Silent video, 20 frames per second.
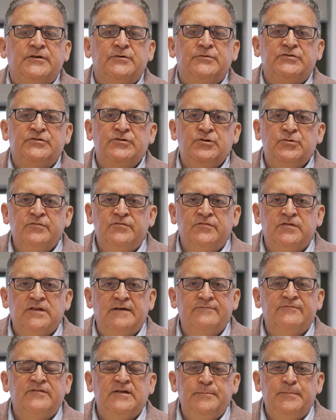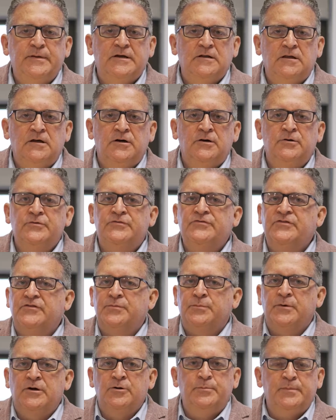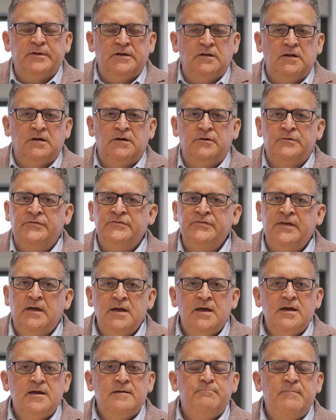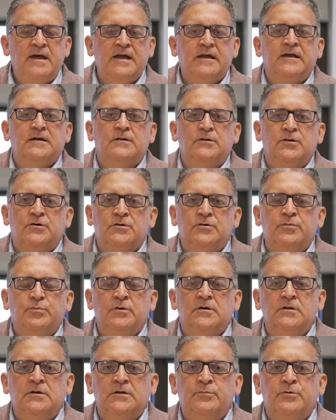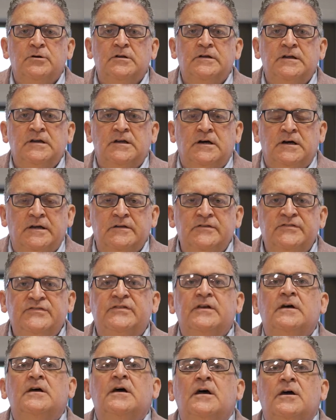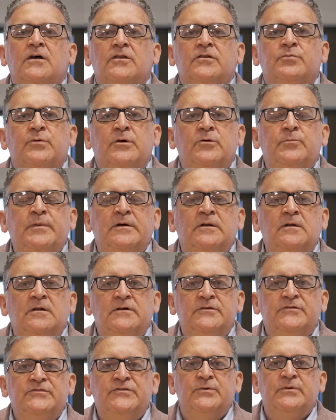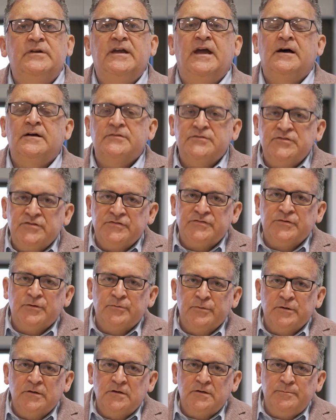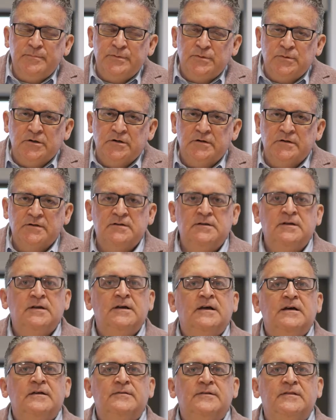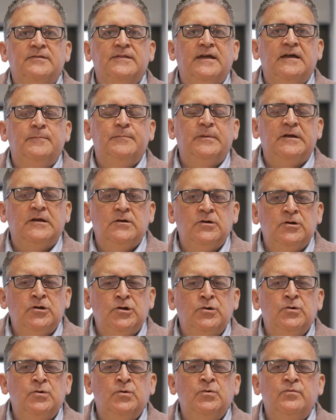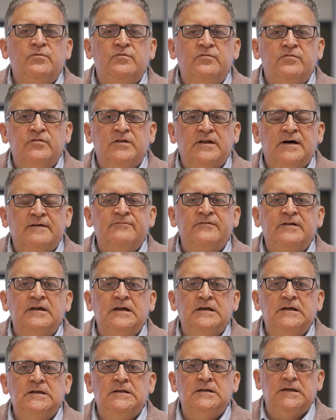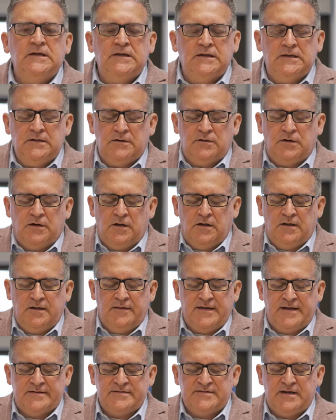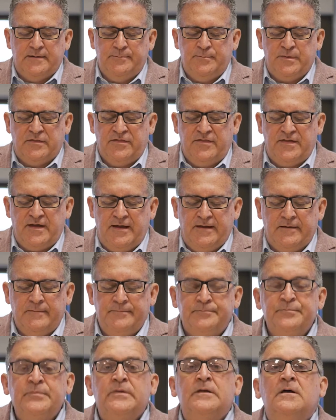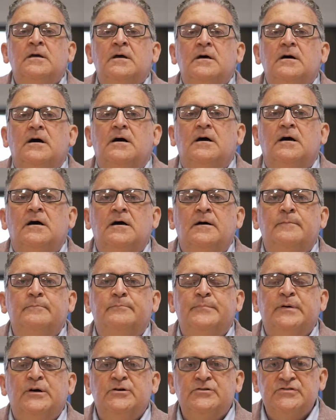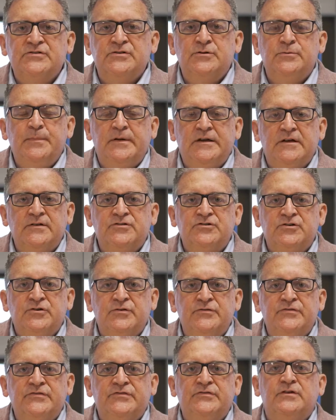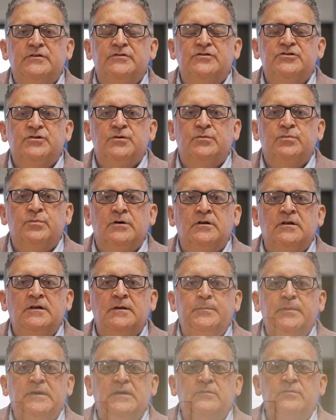those new fluffy pillows, throw pillows, make it look really, really nice. Throw pillows on couches are real important, that they be new, fluffy, clean, all of that type of thing. Um, personal pictures should really be